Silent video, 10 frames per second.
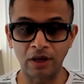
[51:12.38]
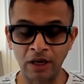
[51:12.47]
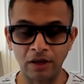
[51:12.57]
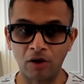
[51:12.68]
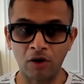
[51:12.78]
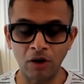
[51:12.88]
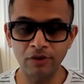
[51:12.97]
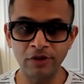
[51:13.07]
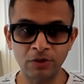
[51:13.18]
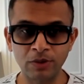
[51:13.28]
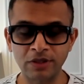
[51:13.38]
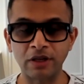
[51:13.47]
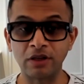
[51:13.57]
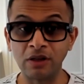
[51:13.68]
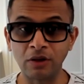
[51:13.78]
again, all of this was
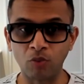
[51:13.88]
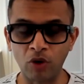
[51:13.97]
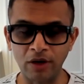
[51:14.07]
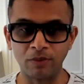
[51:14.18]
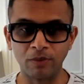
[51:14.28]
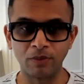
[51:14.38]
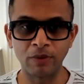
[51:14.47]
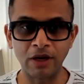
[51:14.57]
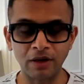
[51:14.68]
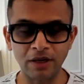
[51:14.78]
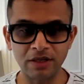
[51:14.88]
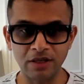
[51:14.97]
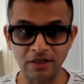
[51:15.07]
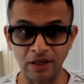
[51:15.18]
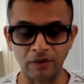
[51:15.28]
like year one. We
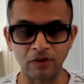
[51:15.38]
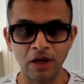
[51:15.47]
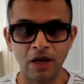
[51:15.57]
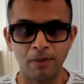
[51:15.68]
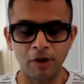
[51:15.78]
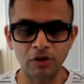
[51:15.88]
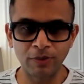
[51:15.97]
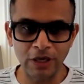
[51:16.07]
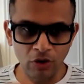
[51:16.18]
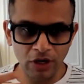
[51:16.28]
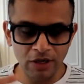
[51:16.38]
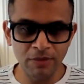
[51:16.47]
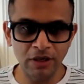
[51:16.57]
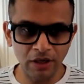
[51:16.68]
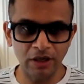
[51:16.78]
realized these things because we could
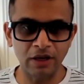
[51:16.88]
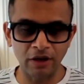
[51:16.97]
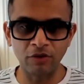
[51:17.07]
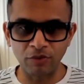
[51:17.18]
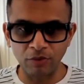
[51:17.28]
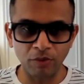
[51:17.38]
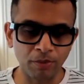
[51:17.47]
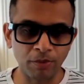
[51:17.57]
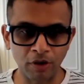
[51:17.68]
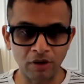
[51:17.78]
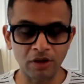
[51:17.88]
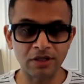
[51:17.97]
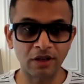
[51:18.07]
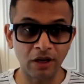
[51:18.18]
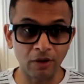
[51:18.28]
immediately kind of
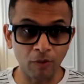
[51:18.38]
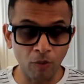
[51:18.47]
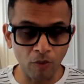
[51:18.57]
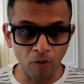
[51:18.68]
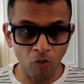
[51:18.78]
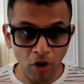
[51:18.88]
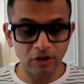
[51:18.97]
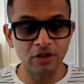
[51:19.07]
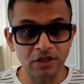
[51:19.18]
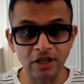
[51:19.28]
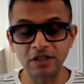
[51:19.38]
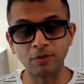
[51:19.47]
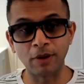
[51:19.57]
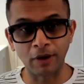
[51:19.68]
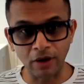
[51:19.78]
prognosticate what this
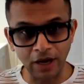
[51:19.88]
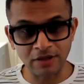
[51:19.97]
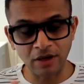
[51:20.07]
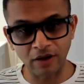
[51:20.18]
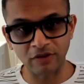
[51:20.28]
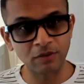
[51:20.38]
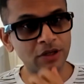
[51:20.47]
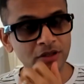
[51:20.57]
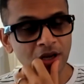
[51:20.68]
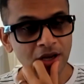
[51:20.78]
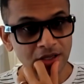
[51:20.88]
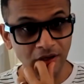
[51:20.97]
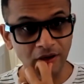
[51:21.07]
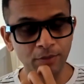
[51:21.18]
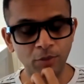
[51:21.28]
needs to be about, as our customers
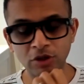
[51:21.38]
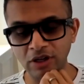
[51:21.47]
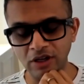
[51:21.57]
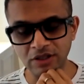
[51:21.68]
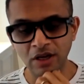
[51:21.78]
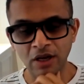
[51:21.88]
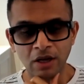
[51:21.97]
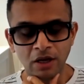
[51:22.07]
certainly pushed us.